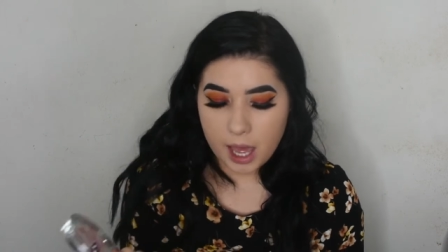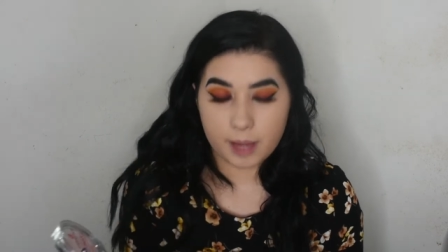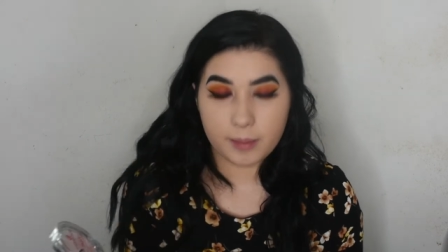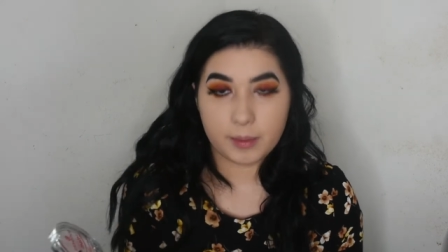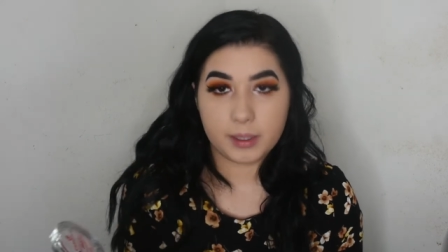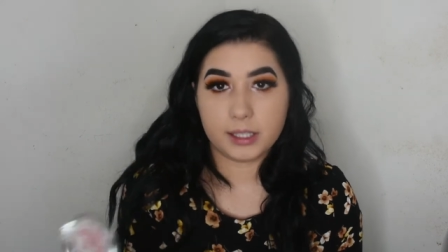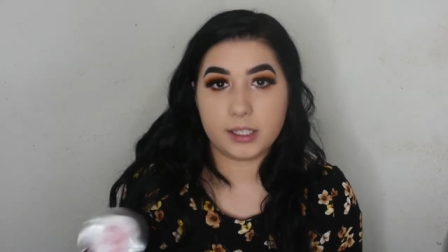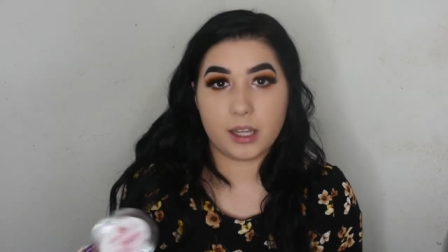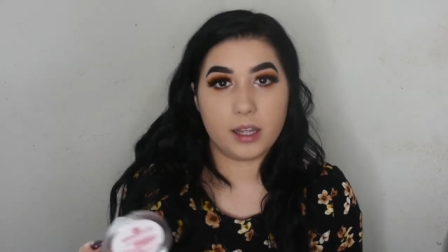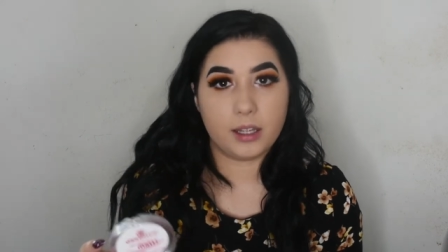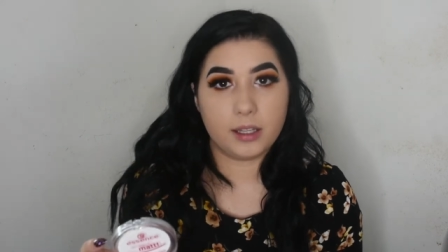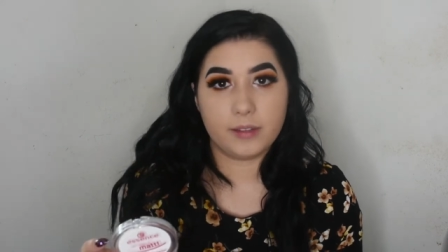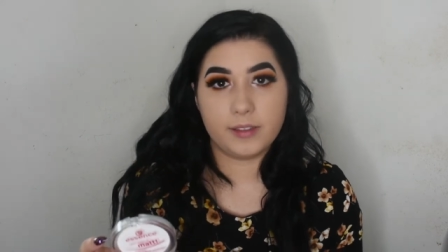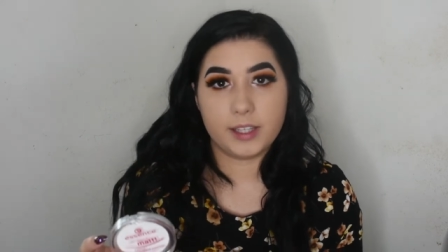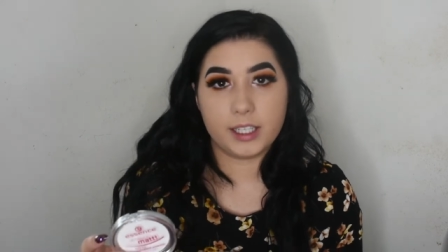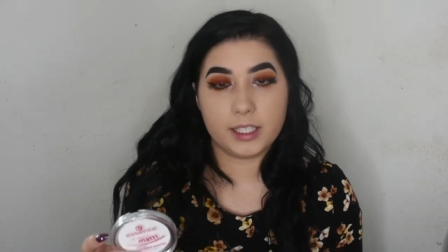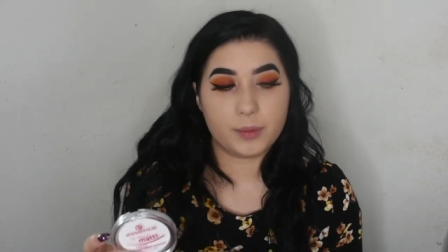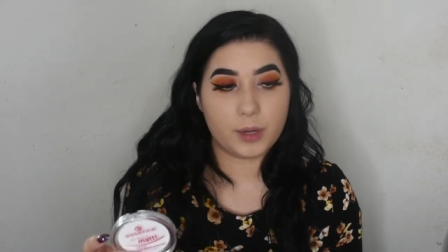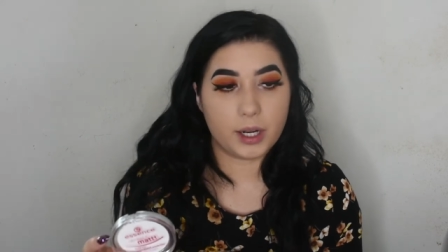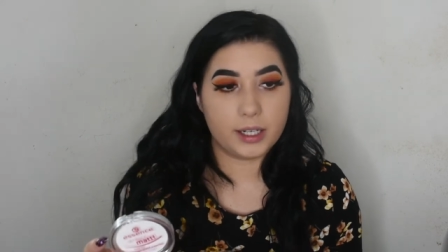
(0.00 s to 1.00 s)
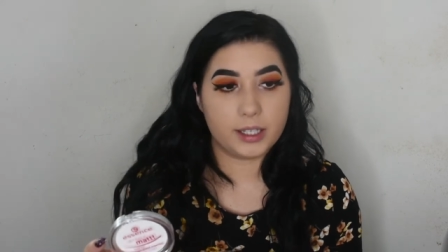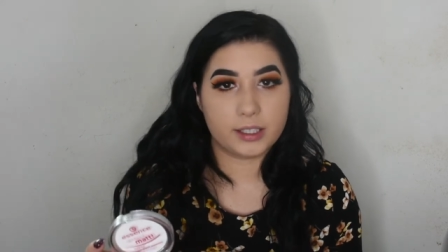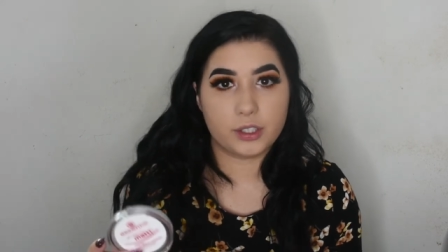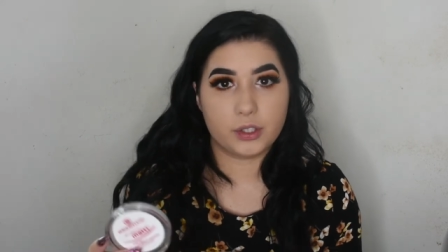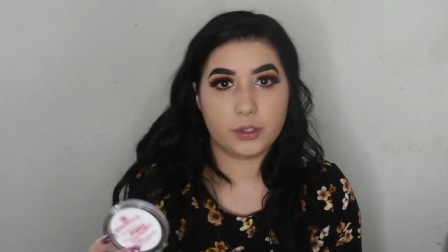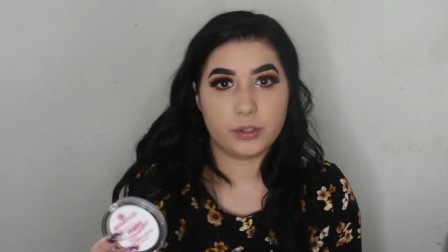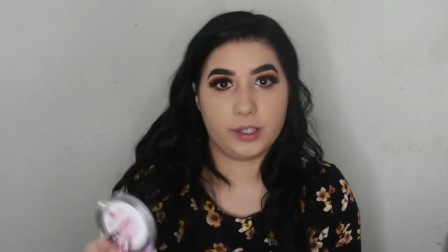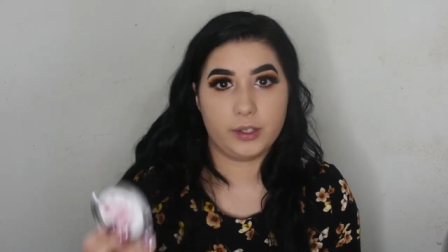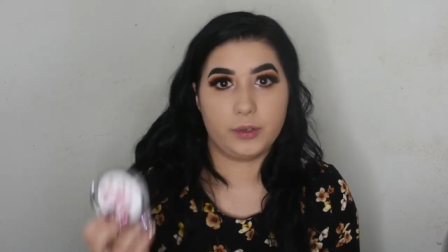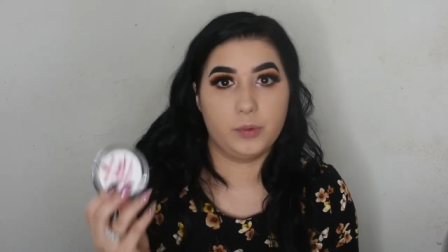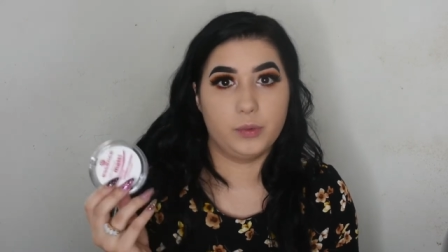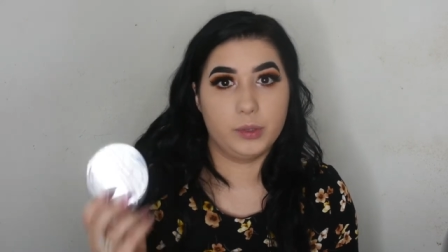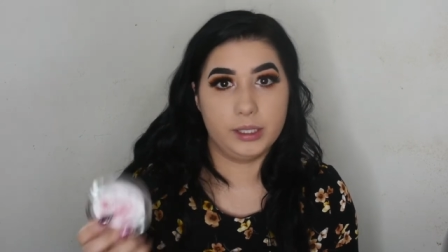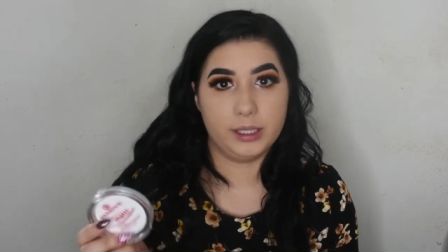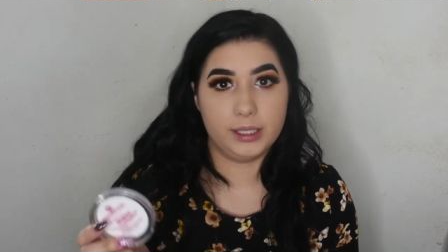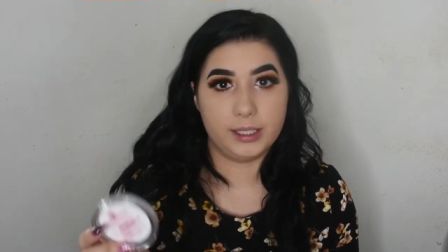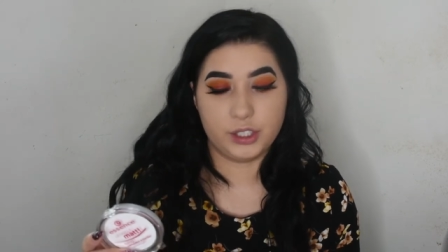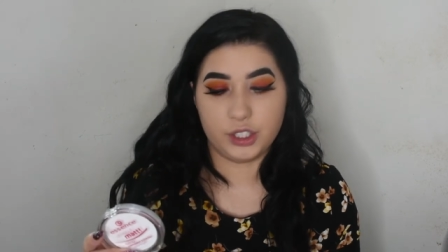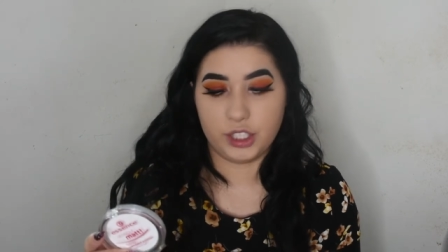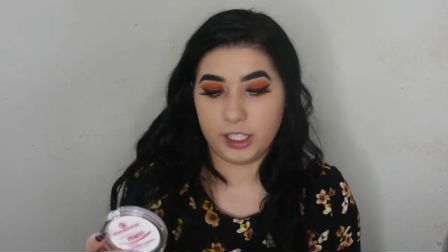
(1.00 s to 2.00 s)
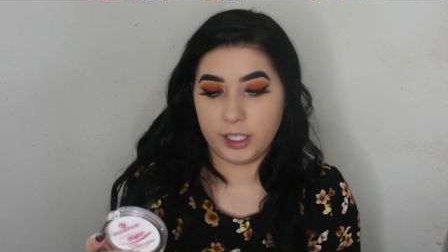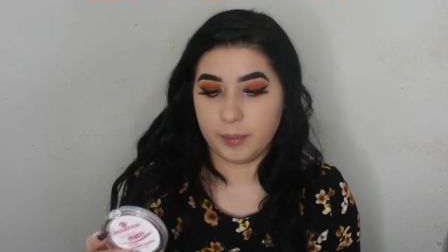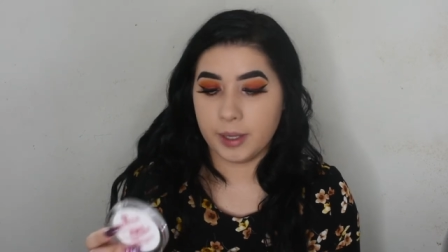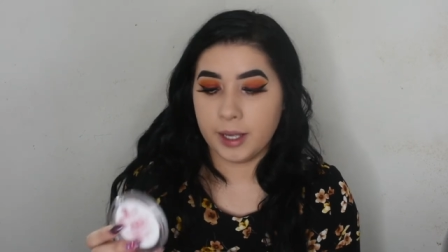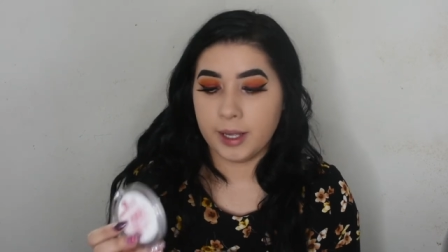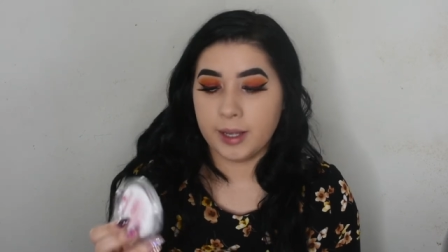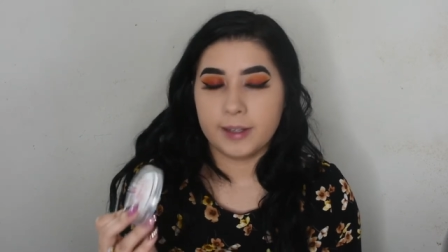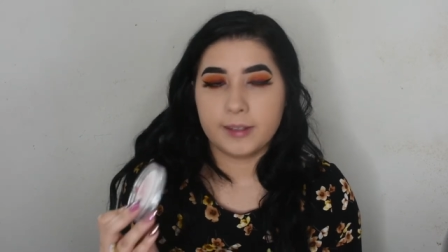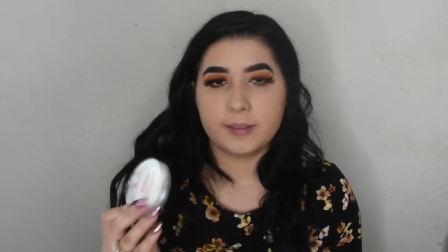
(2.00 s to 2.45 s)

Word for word: because um, all of these products are like really cheap.